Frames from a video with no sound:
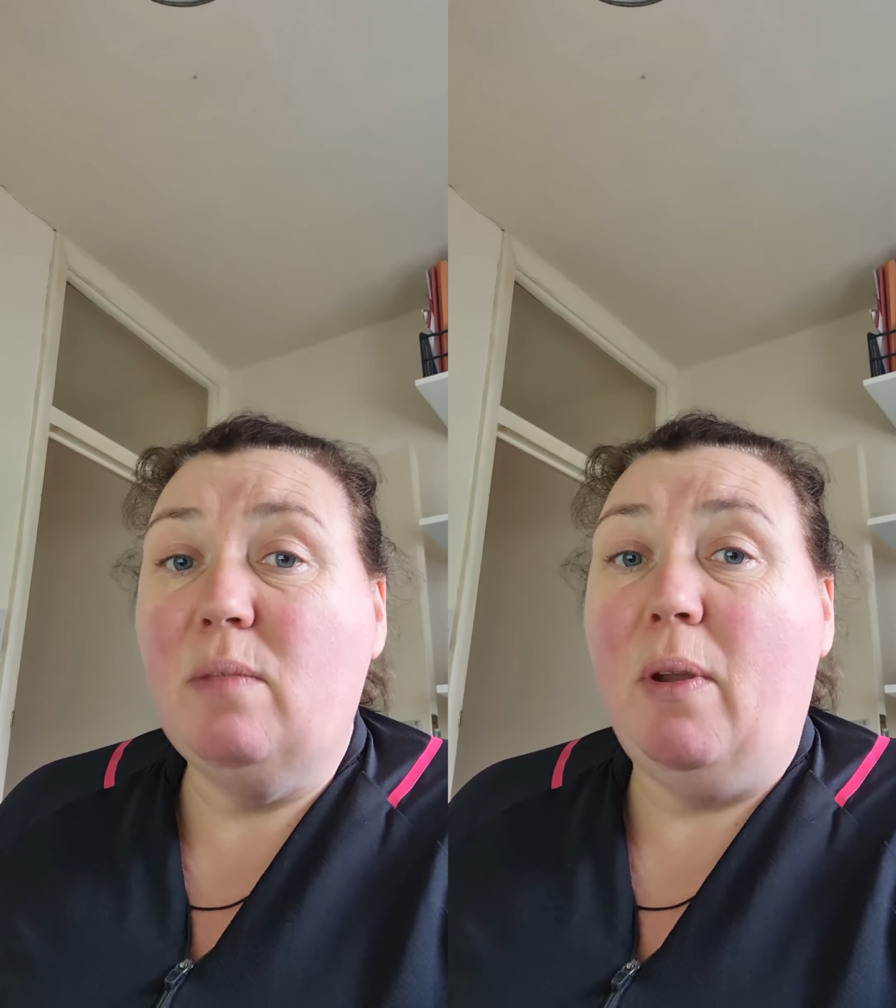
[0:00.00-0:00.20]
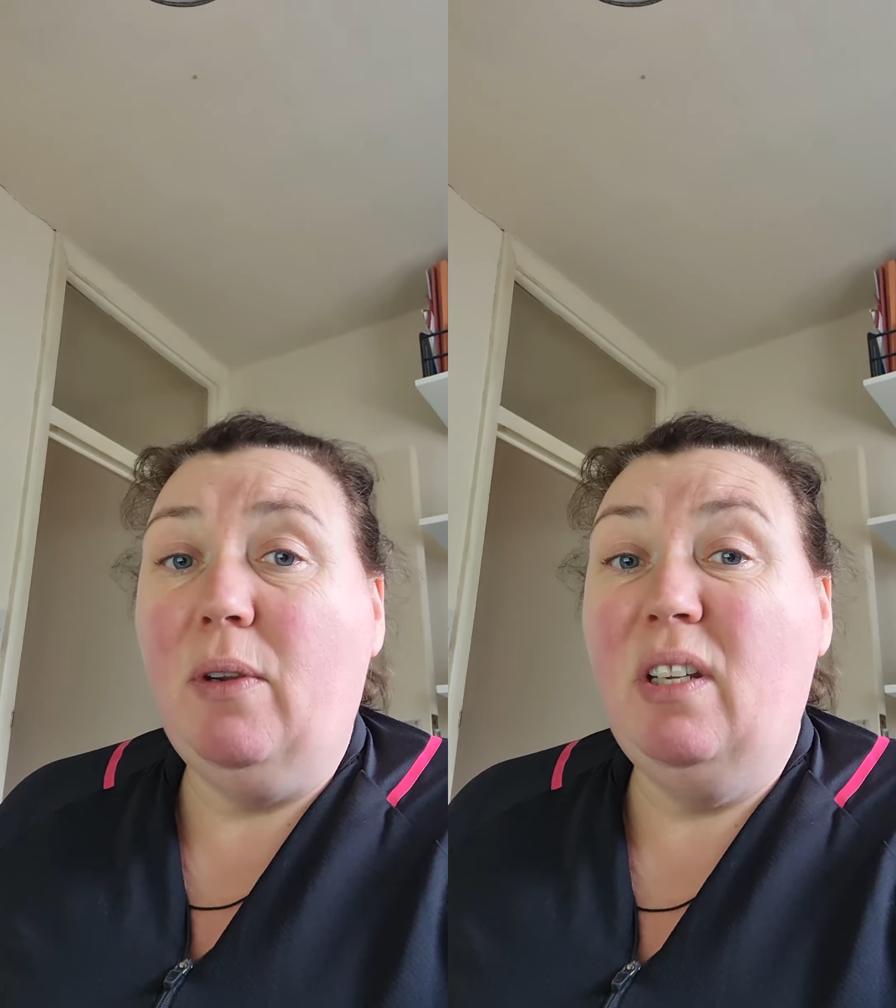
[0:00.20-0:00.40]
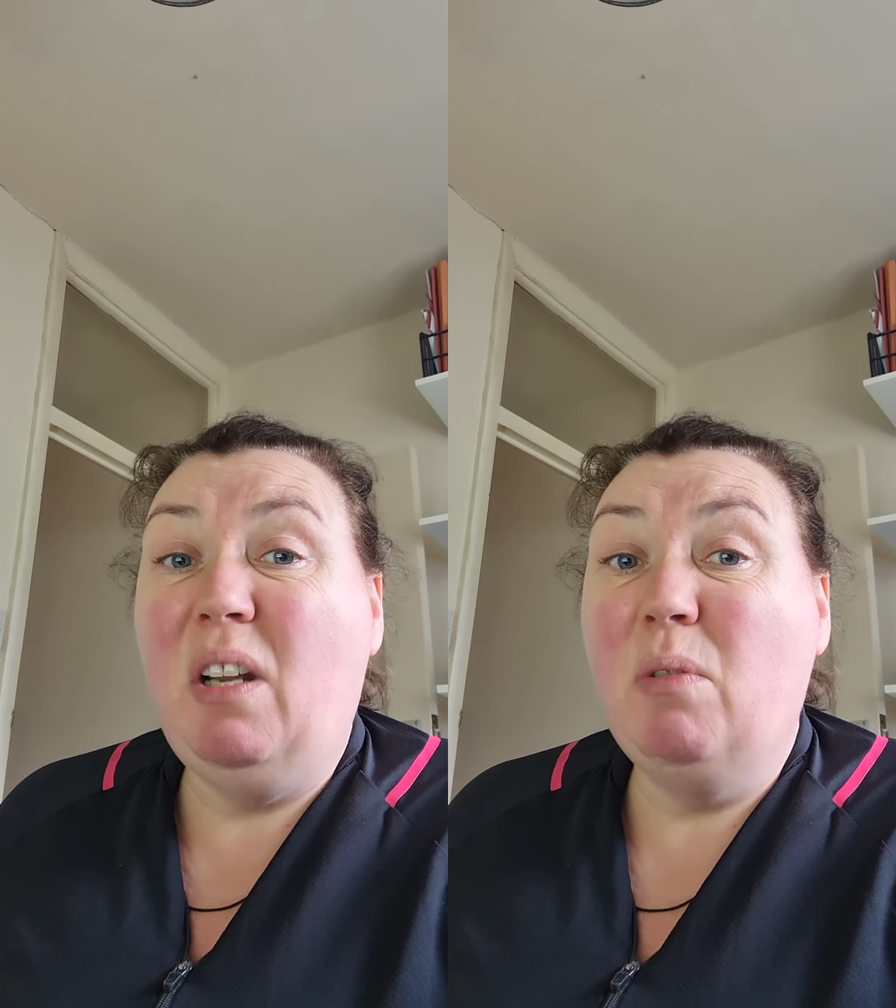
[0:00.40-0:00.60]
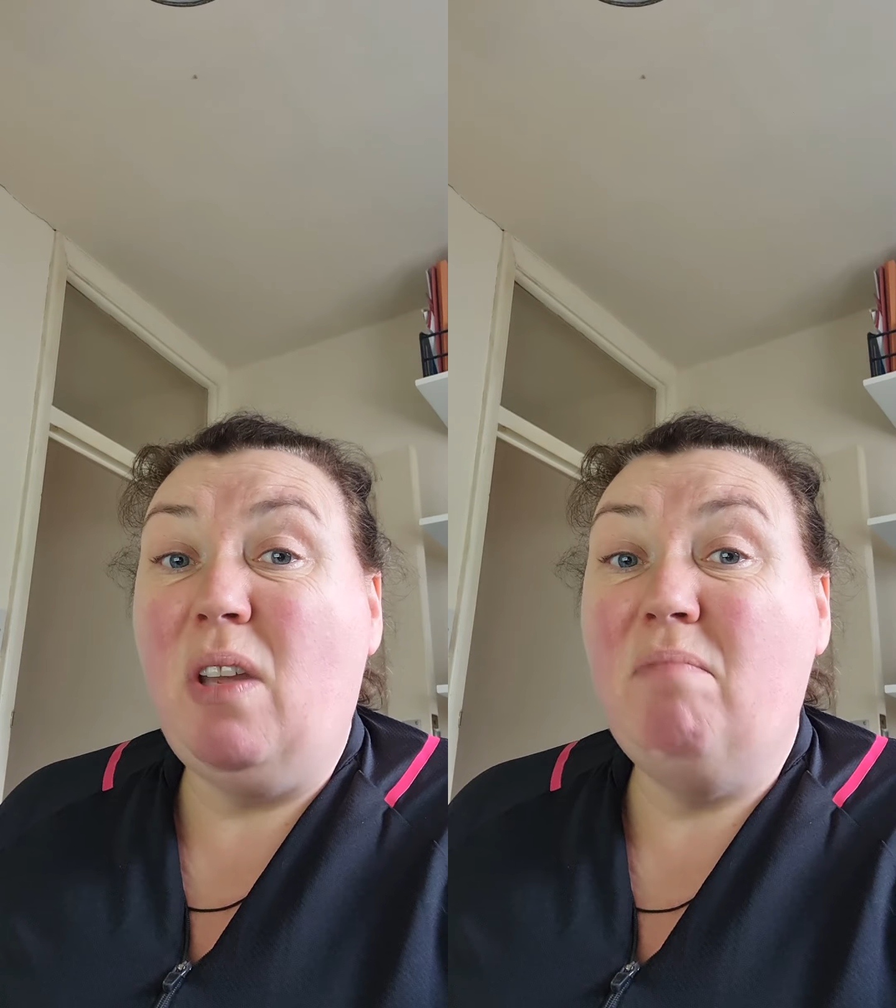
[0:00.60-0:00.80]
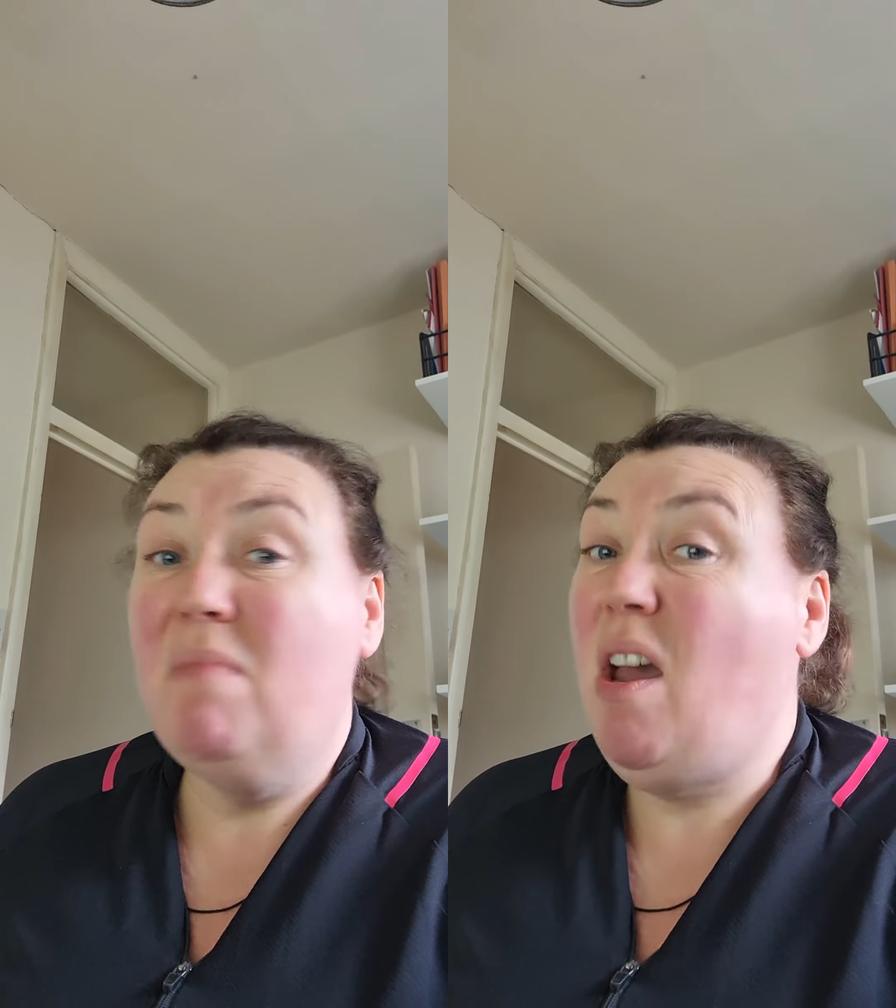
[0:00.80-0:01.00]
smoking?" And I was
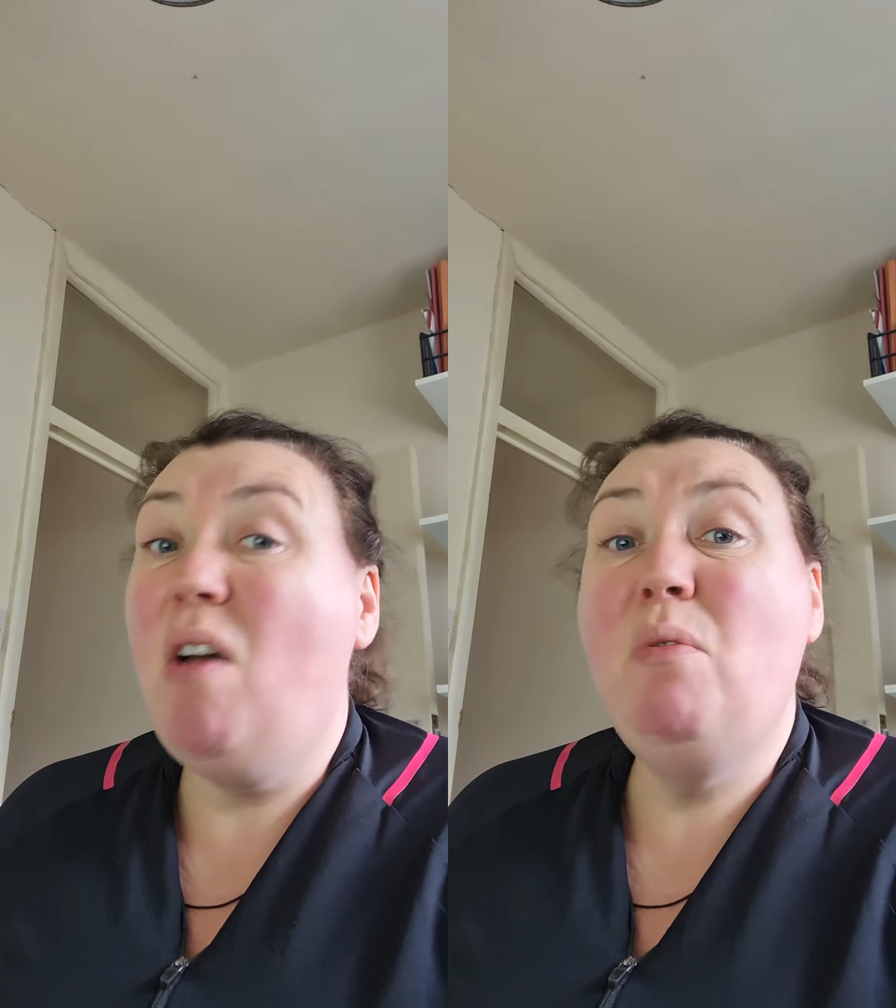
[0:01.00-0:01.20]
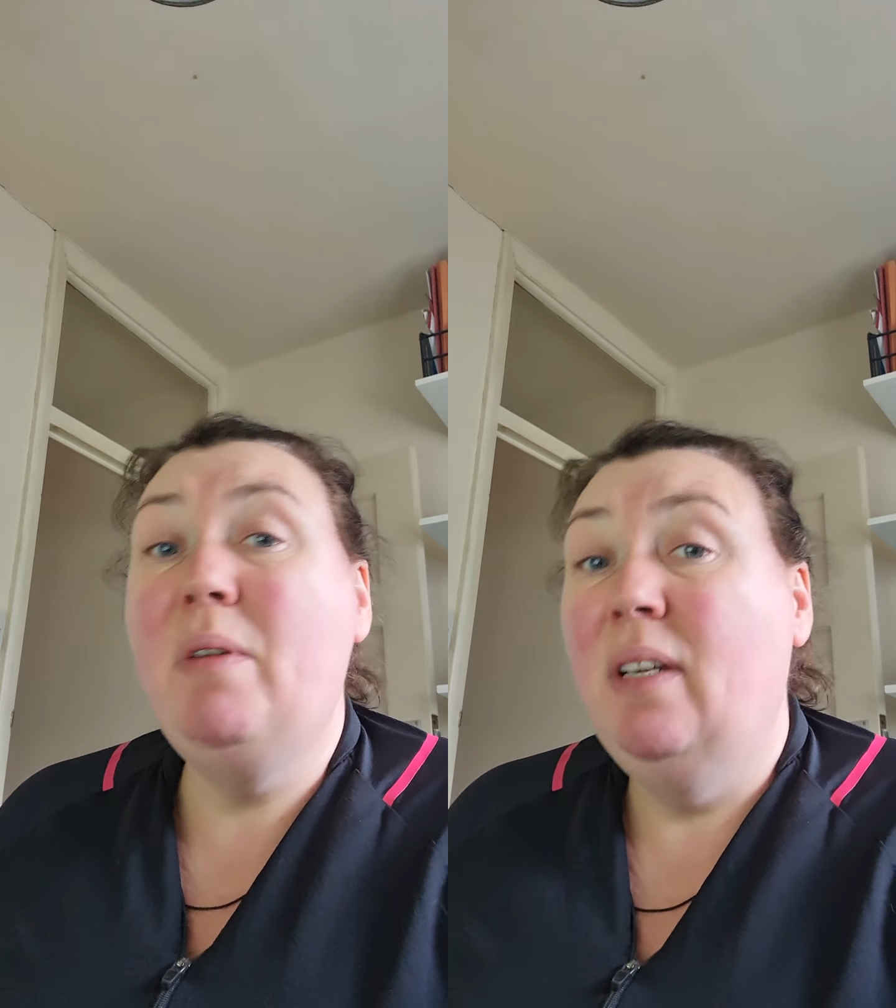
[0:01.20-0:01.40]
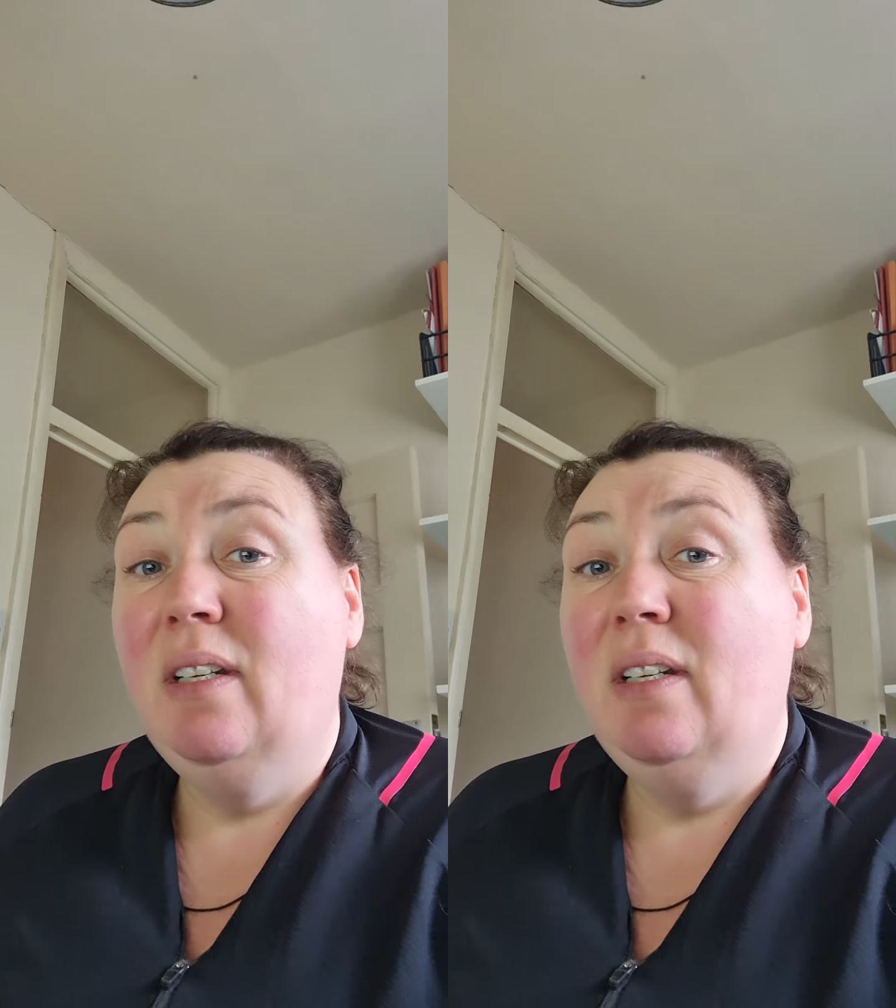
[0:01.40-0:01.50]
like, "No."